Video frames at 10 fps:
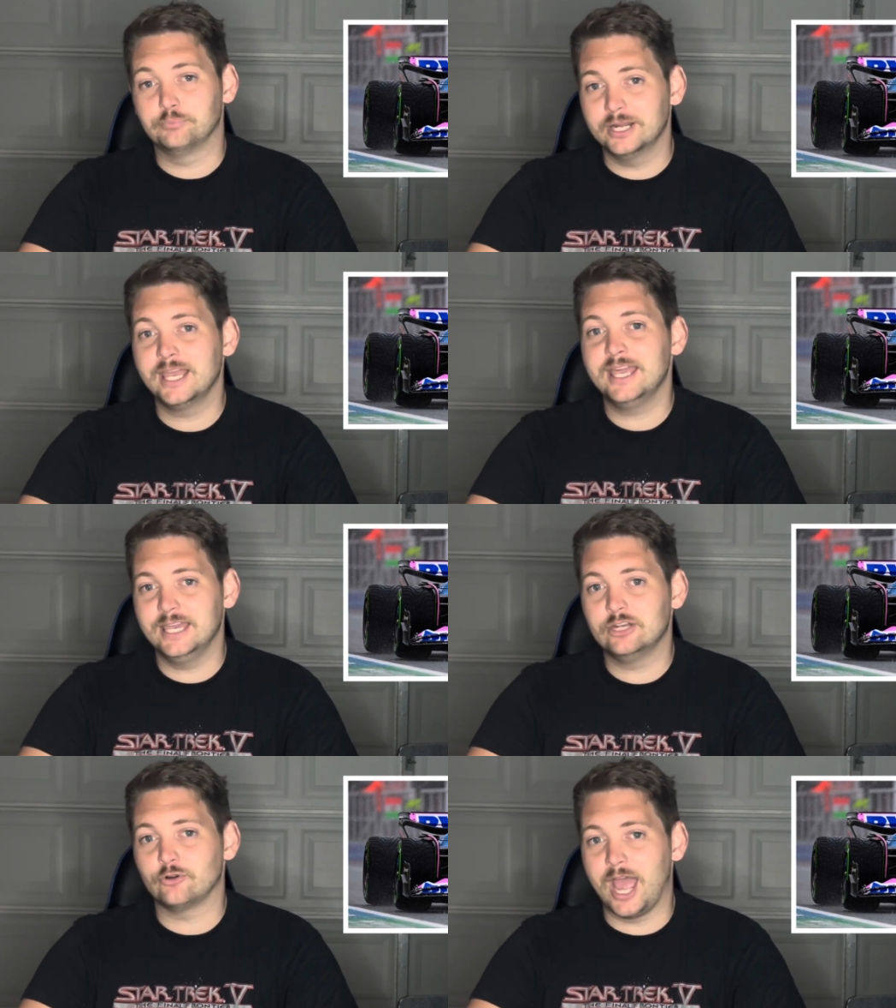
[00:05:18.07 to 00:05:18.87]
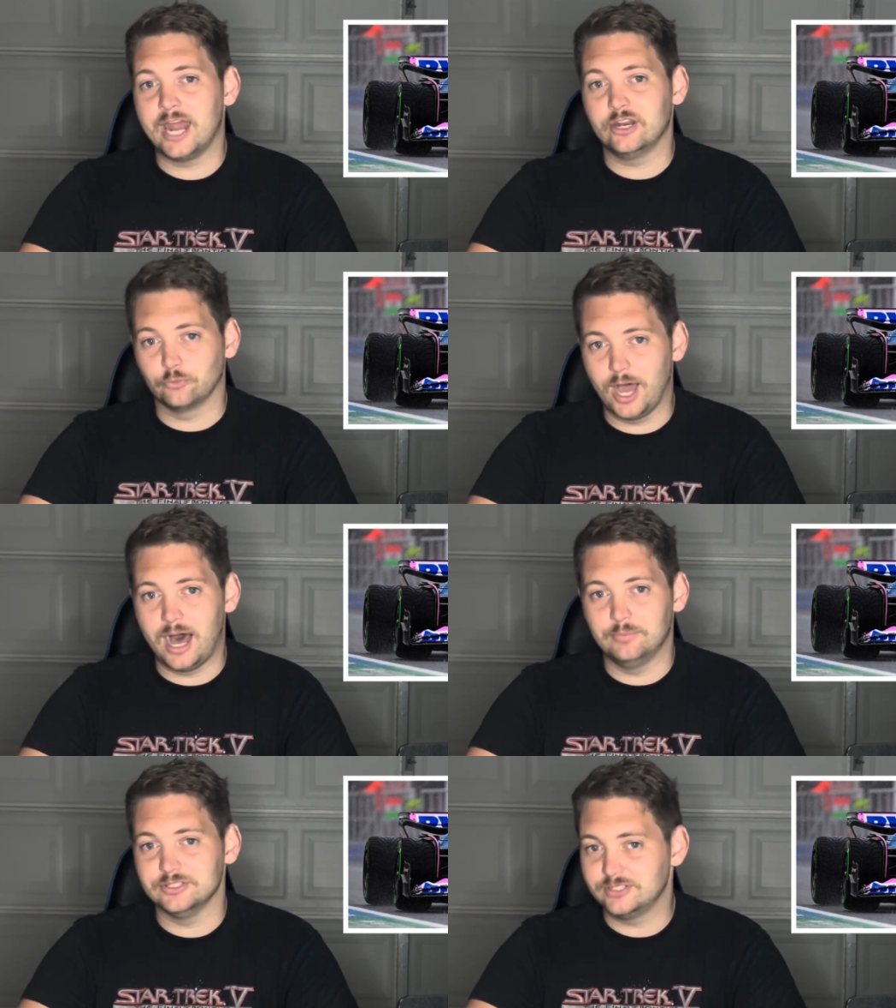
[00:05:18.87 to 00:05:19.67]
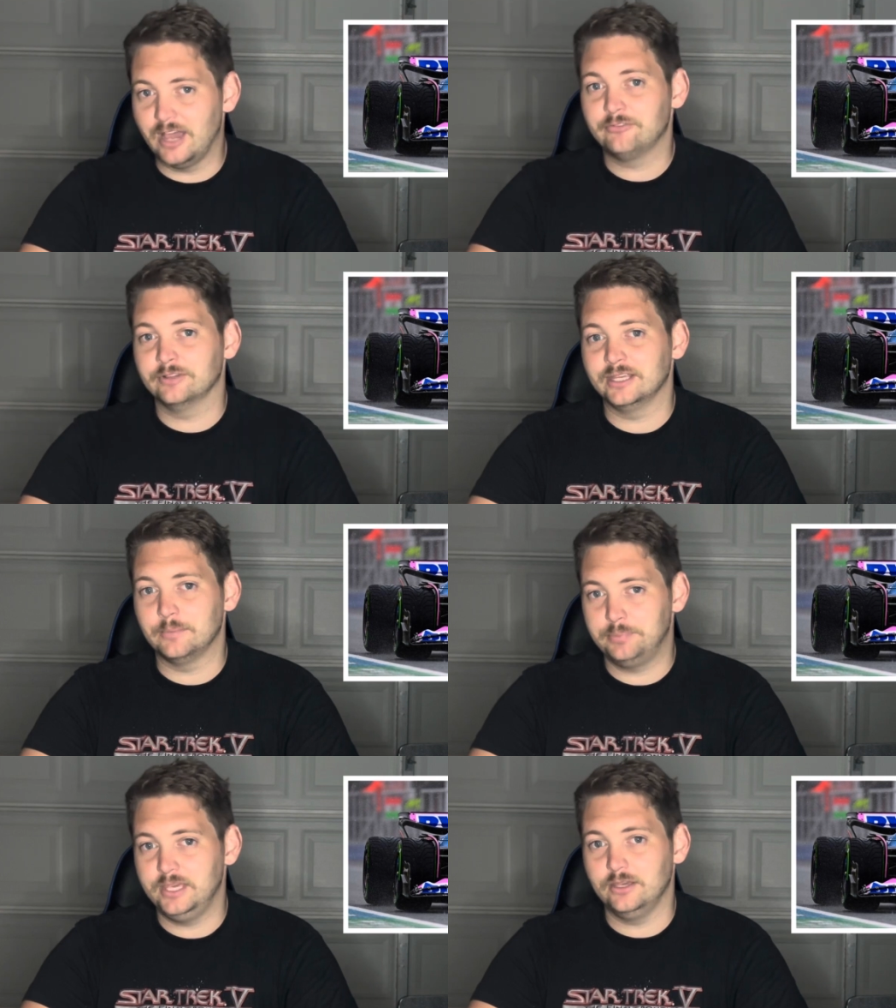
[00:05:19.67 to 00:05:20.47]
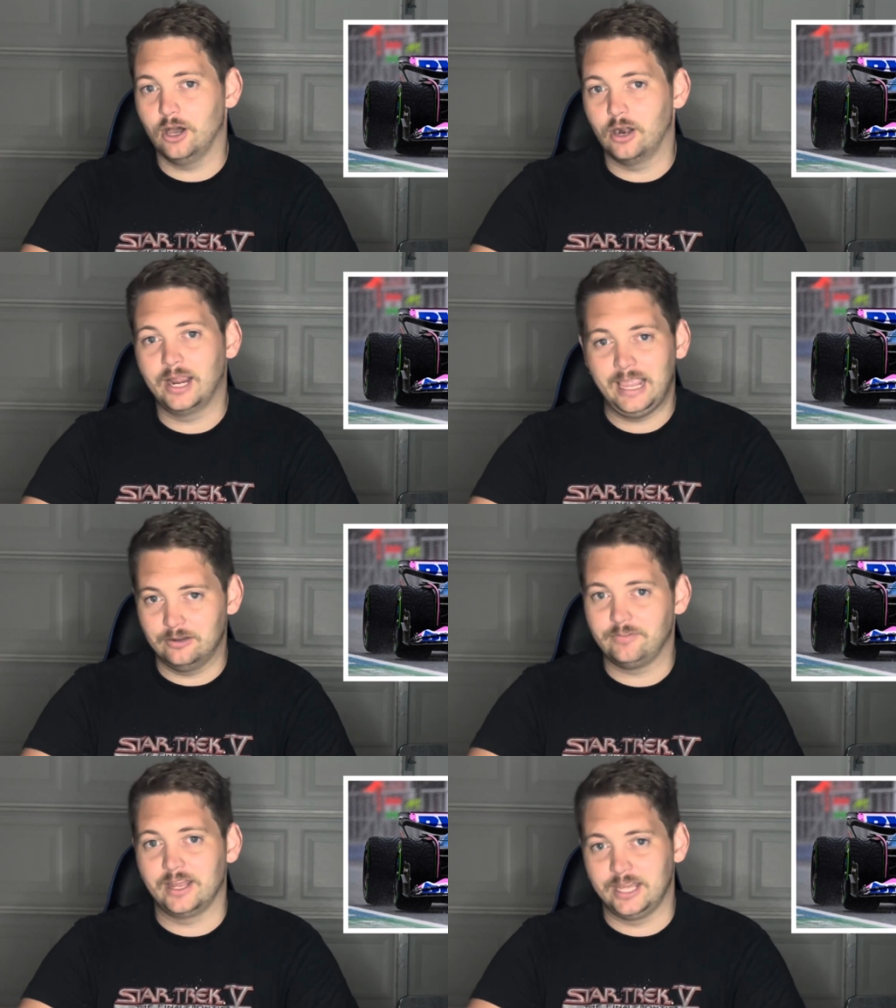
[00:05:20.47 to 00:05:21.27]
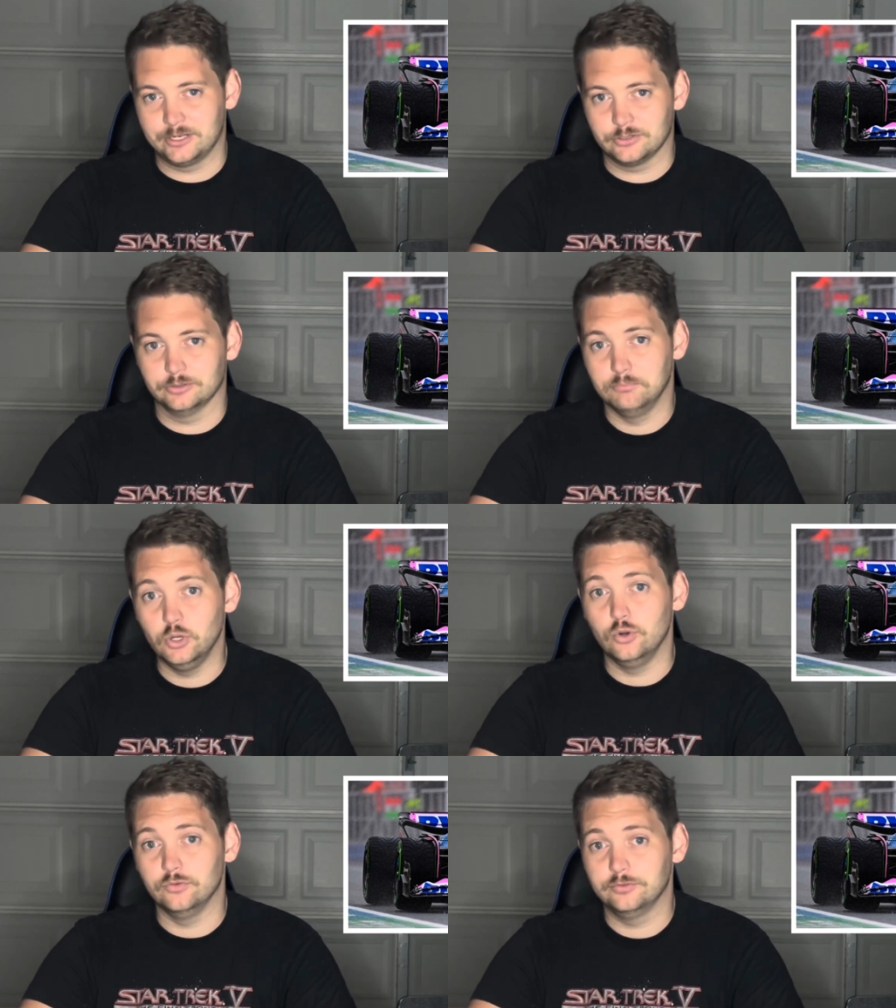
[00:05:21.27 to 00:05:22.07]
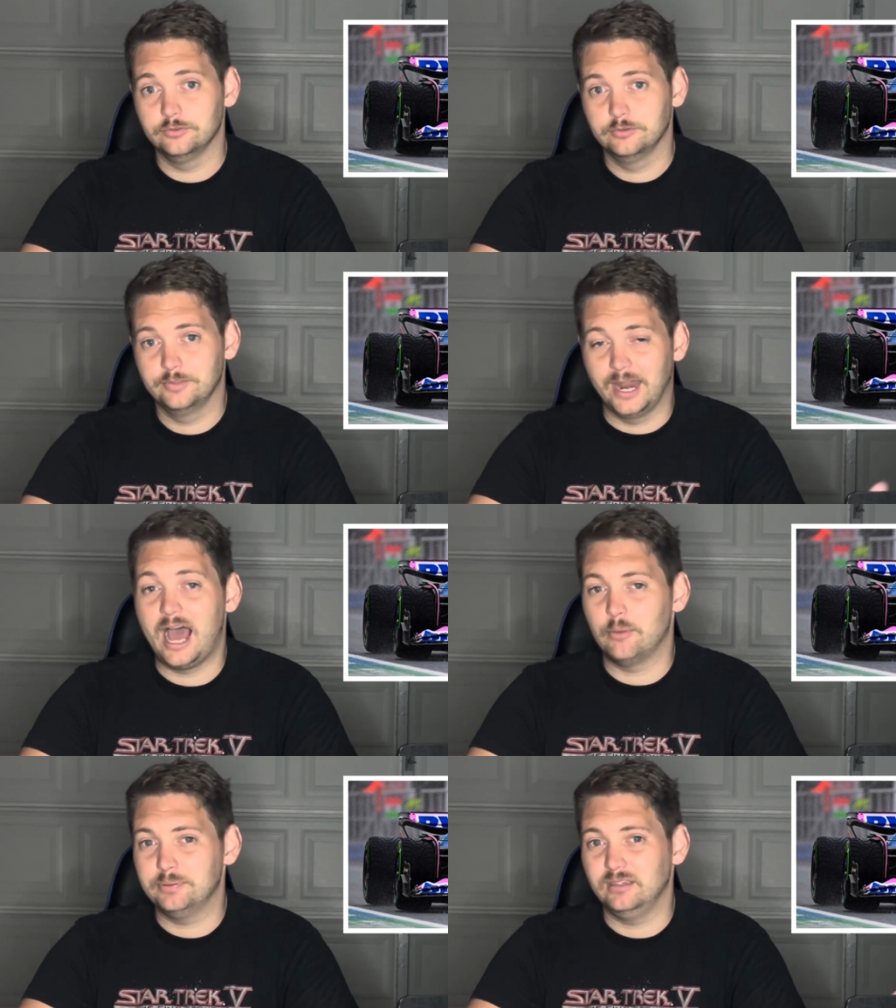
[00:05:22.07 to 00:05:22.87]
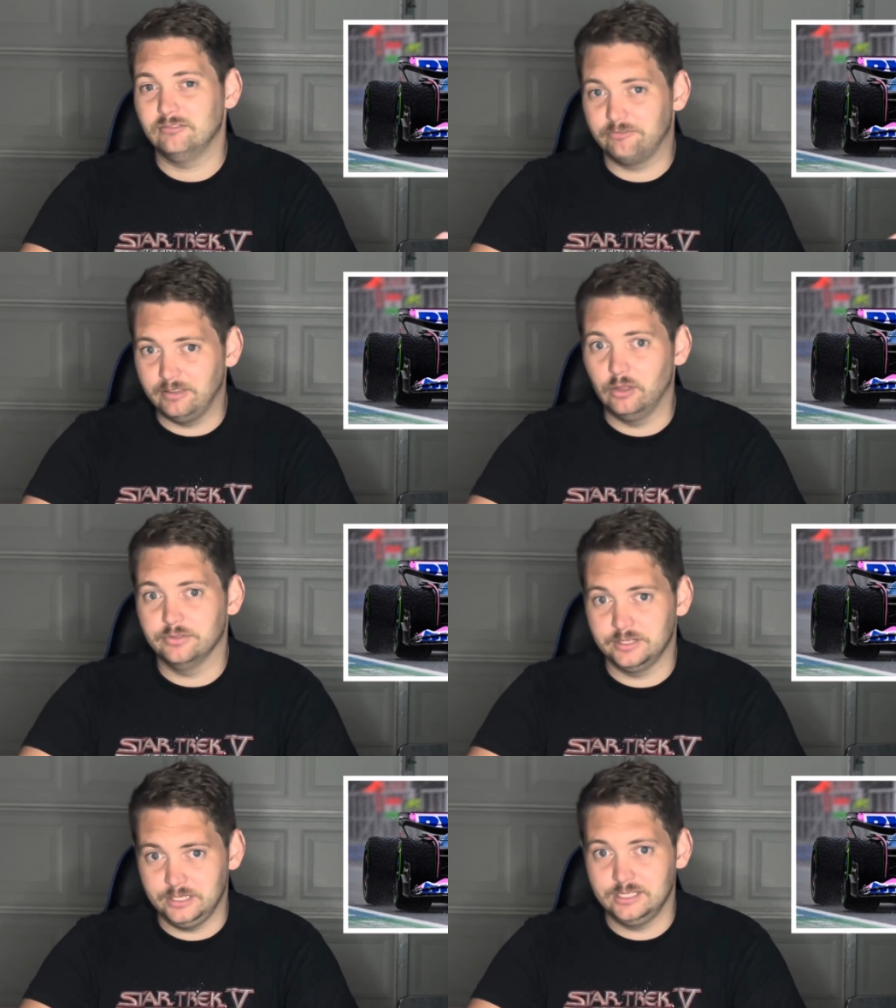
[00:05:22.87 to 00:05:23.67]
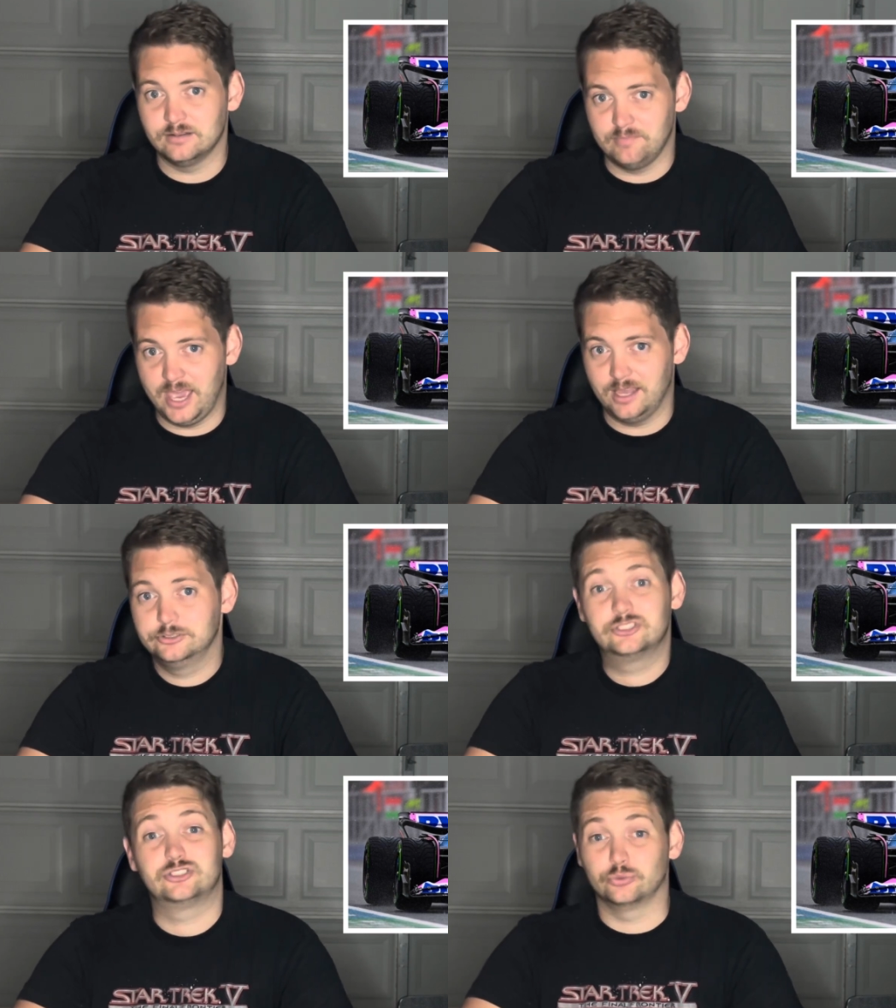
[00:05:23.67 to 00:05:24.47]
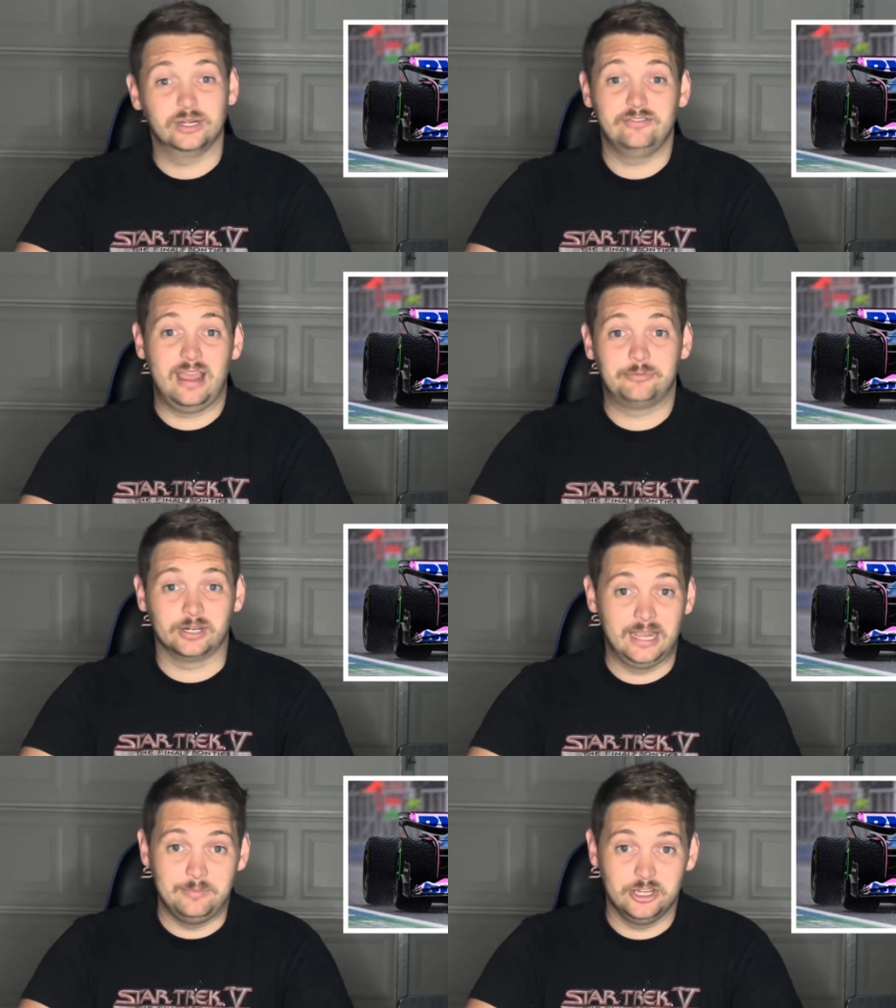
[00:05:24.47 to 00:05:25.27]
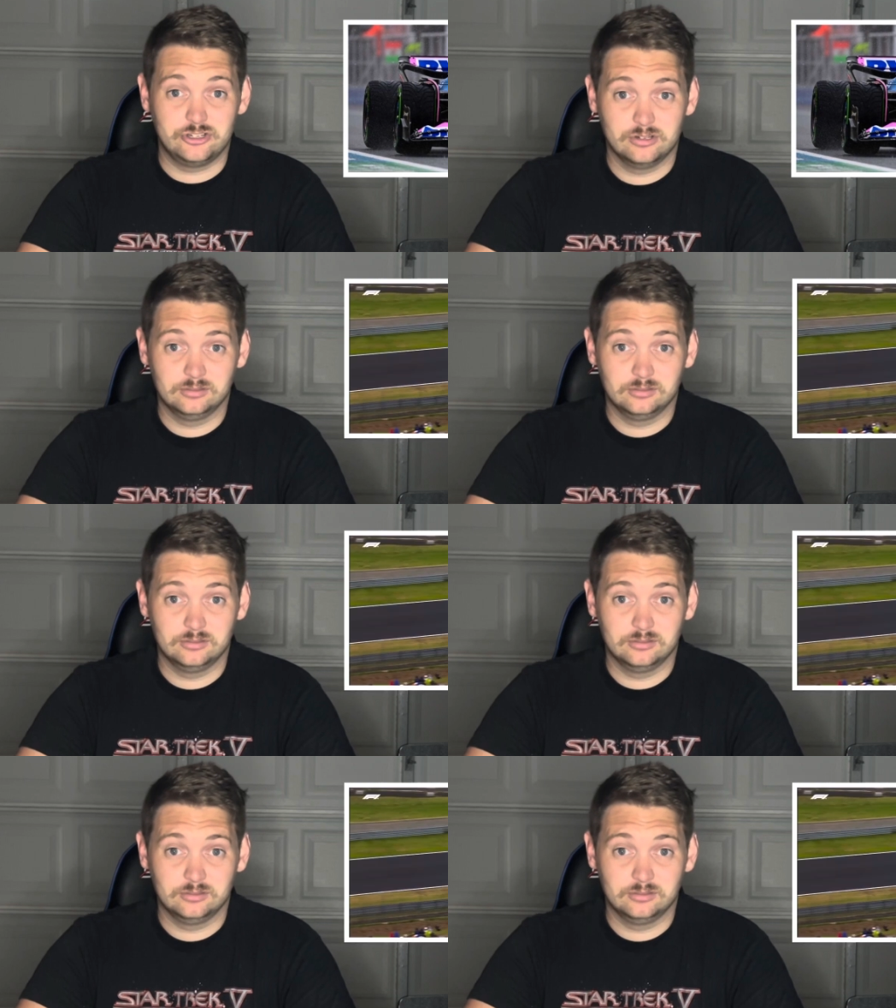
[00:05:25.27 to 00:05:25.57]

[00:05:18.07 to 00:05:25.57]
Bringing in Ryan and Rob is definitely a PR and financial move that Alpine felt the need to make to revamp their image.